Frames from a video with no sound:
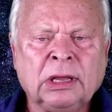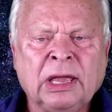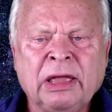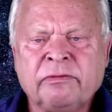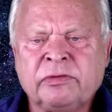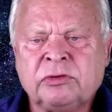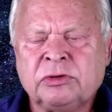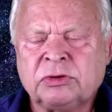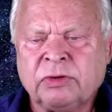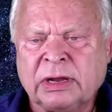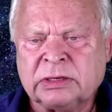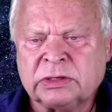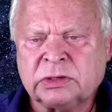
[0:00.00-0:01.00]
have
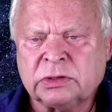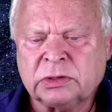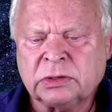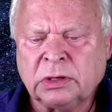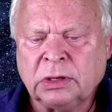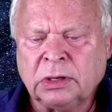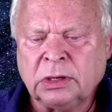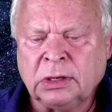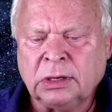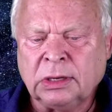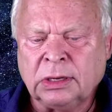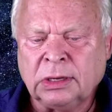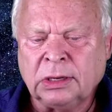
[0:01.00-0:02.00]
stress.
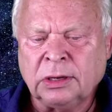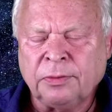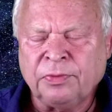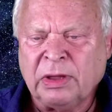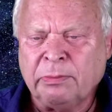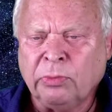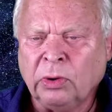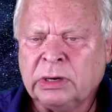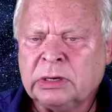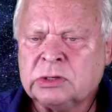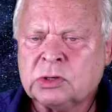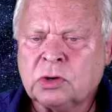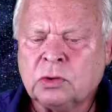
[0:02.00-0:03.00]
Uh, they're
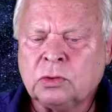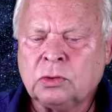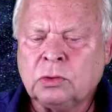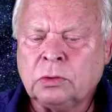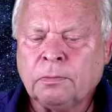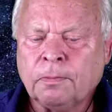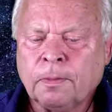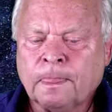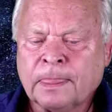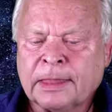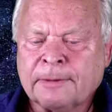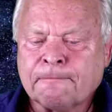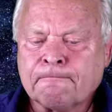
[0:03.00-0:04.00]
bullied in school,
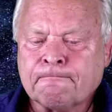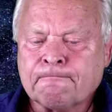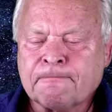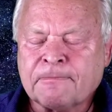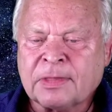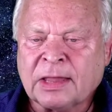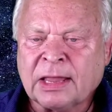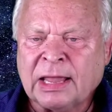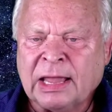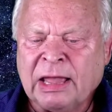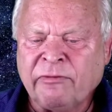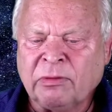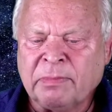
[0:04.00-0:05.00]

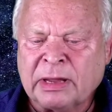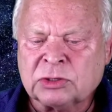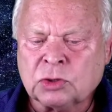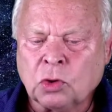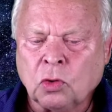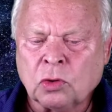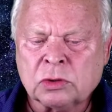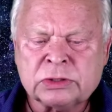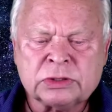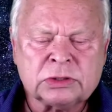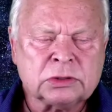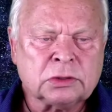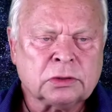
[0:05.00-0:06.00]
having bad
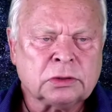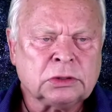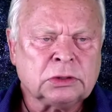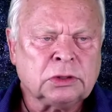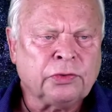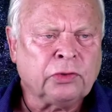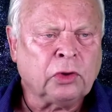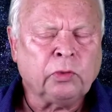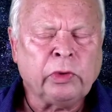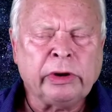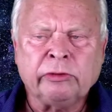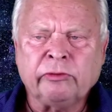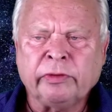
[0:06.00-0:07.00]
scores, not
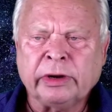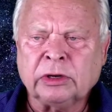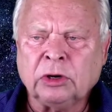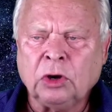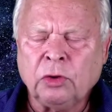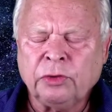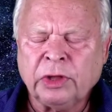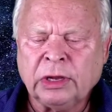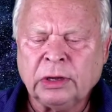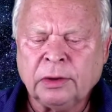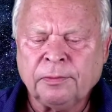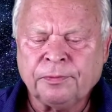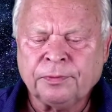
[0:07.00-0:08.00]
wearing the right
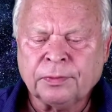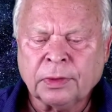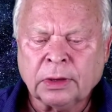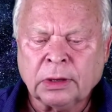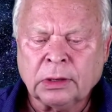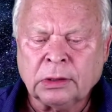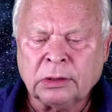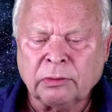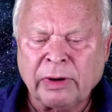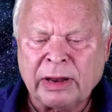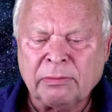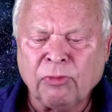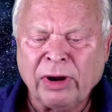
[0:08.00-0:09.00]
clothing, the
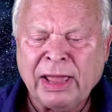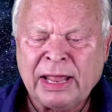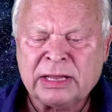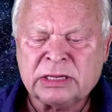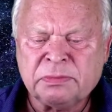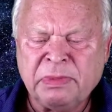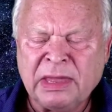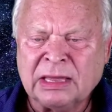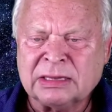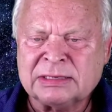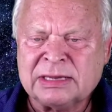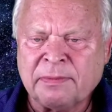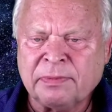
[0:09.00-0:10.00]
right brands, being
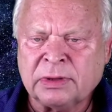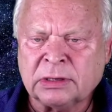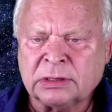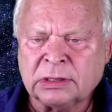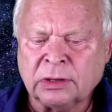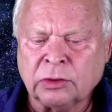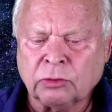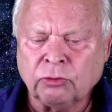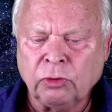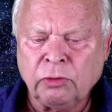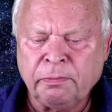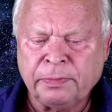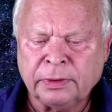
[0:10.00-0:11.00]
accepted in the
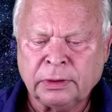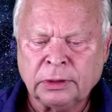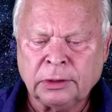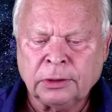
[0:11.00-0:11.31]
group,